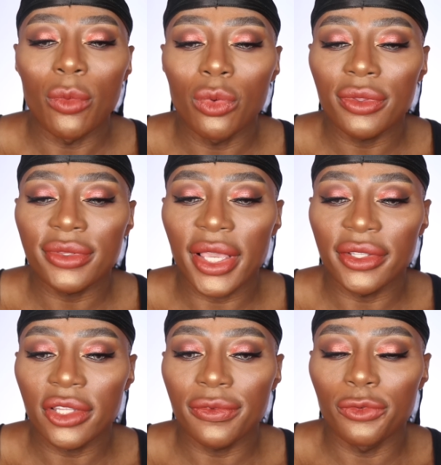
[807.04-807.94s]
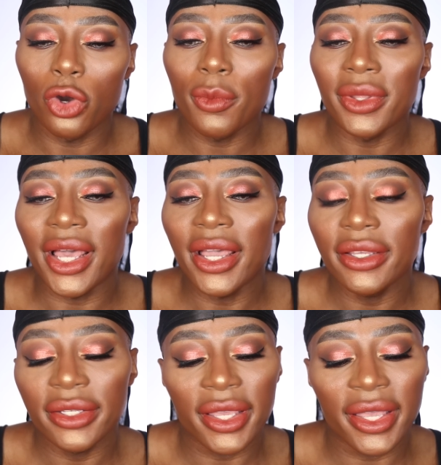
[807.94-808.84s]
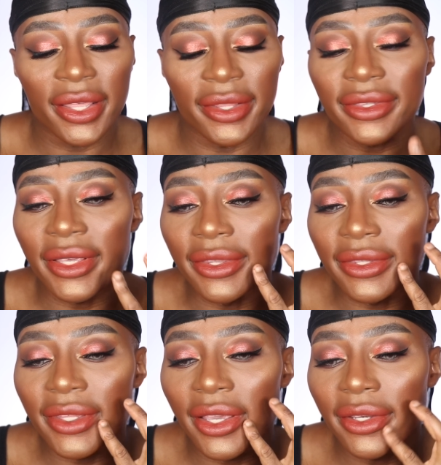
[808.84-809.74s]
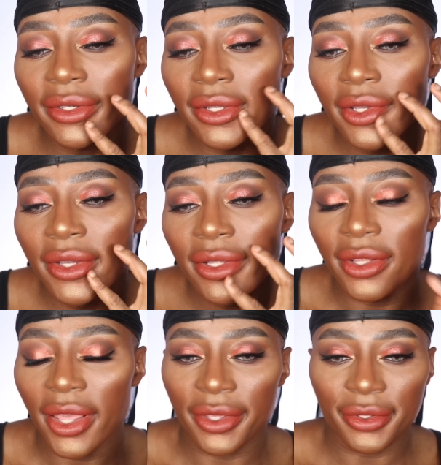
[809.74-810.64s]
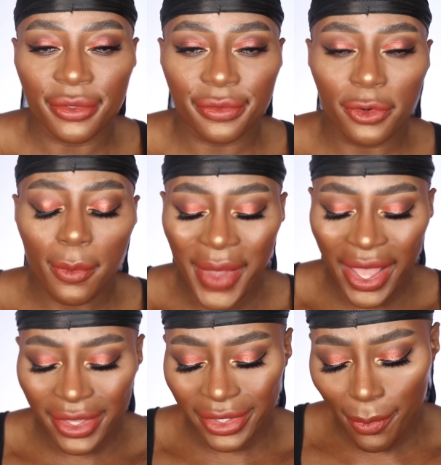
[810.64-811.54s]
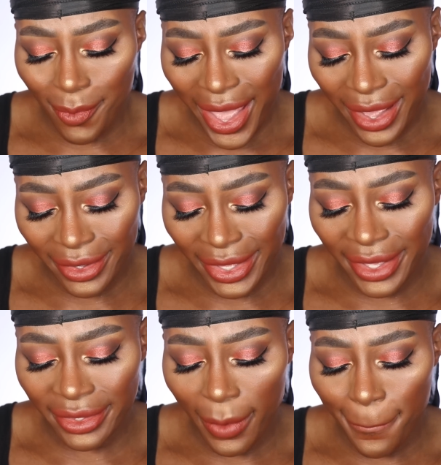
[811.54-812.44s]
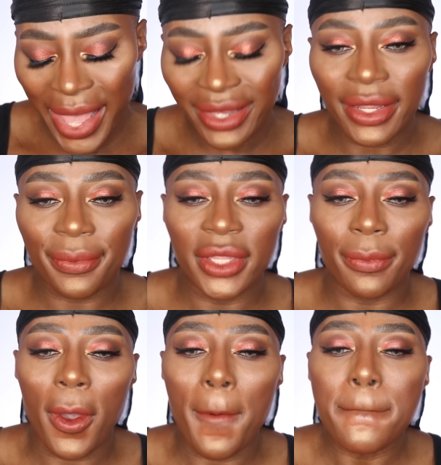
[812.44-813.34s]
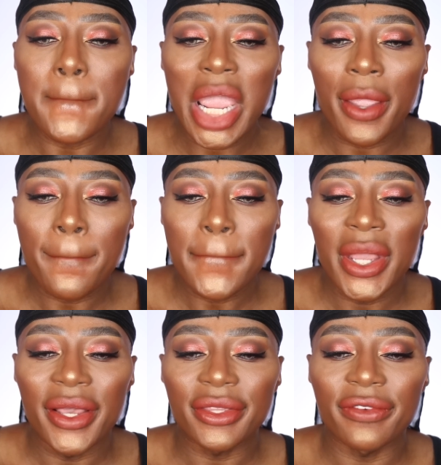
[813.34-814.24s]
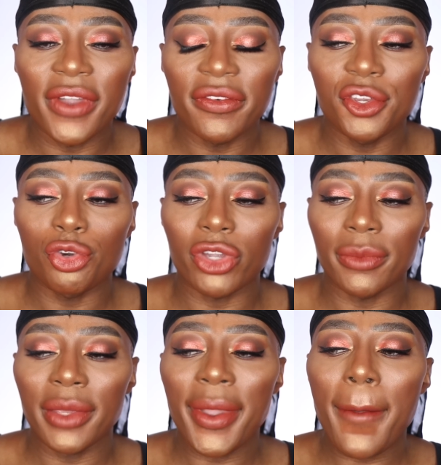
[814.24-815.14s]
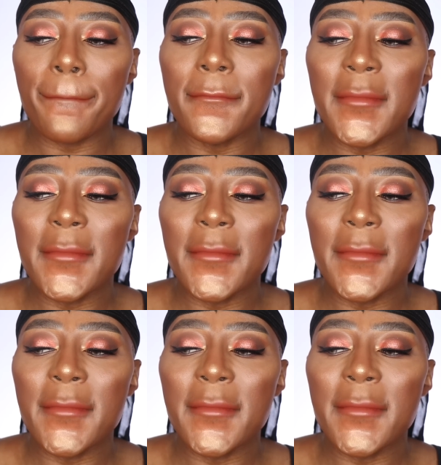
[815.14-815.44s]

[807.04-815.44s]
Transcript: I will say this formula is insane. Like, it doesn't feel matte. Is it matte? It is a matte lipstick, but it's a very creamy matte.